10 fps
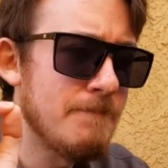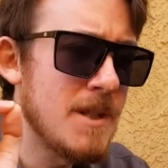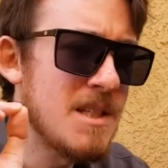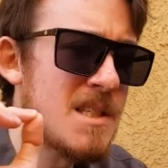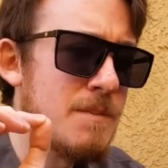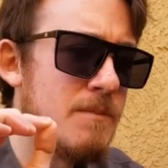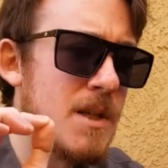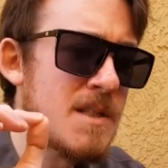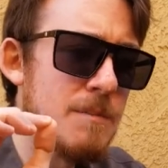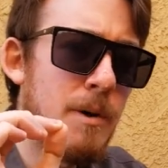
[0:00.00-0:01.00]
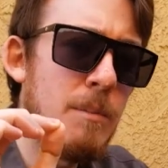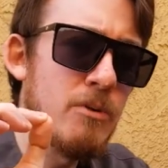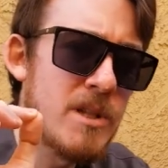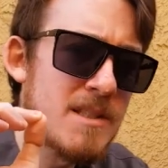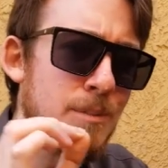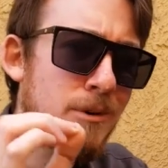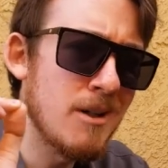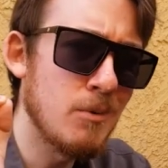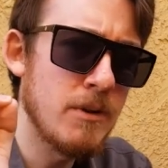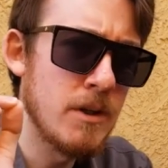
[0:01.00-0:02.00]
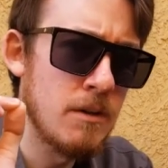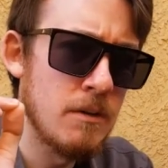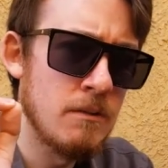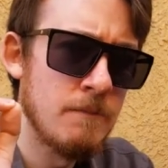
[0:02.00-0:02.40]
it's a bubble that's pricked with a